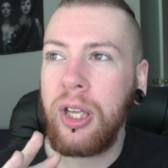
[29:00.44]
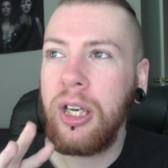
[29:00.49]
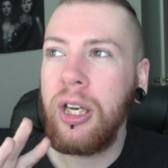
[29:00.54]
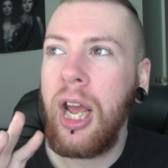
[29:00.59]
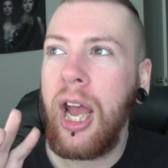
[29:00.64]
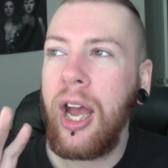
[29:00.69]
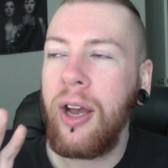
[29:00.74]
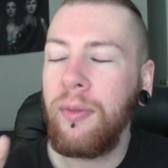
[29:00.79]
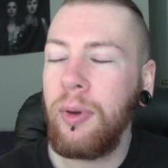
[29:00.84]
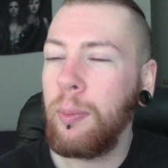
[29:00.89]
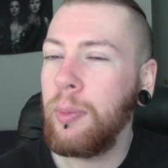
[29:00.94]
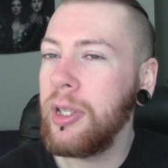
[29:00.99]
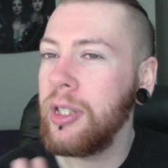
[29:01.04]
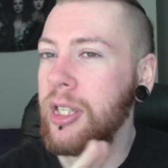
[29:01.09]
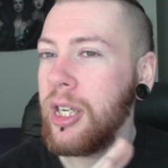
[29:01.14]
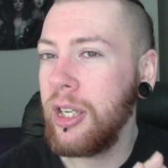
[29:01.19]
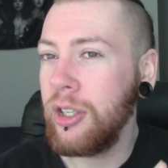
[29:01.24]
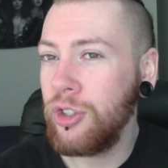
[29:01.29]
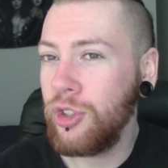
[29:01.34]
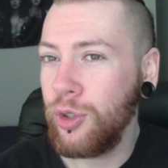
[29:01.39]
can have a
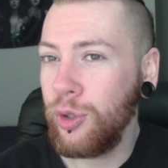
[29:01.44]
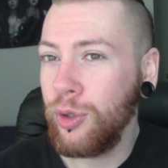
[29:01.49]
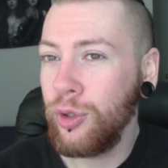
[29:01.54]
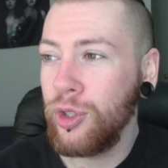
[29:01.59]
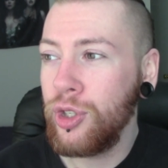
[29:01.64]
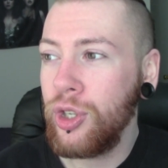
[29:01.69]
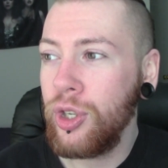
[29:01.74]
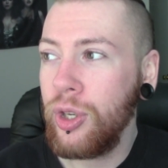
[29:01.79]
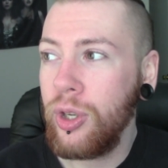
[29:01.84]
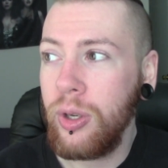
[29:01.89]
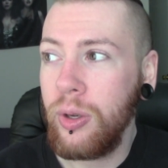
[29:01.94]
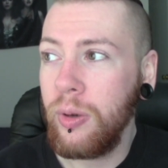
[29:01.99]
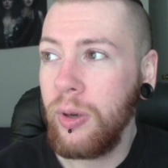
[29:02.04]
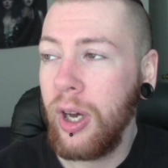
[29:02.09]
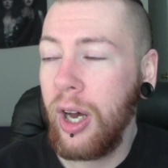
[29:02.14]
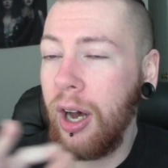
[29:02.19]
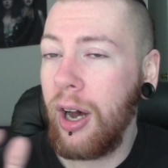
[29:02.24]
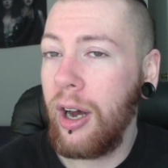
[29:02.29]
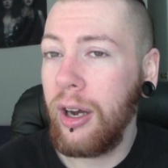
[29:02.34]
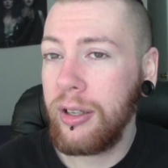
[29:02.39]
potential to
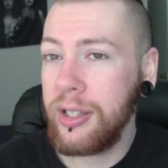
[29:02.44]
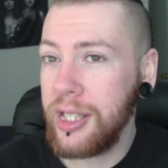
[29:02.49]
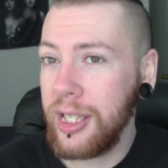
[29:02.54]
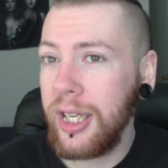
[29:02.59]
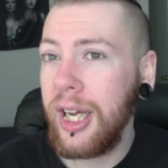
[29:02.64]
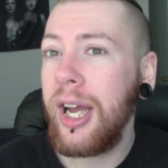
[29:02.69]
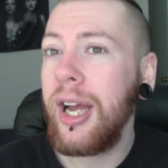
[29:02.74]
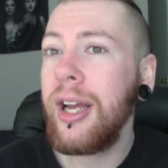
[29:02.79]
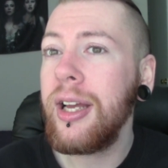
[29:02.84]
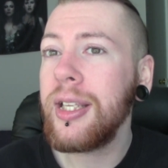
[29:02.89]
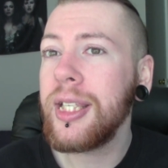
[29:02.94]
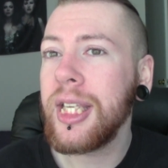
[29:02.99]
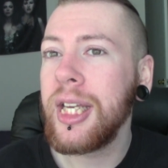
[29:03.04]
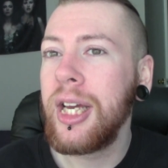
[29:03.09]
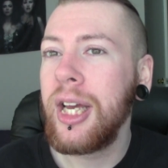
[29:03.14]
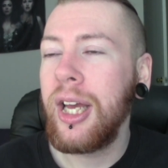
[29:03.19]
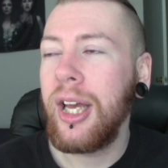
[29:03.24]
oxidize,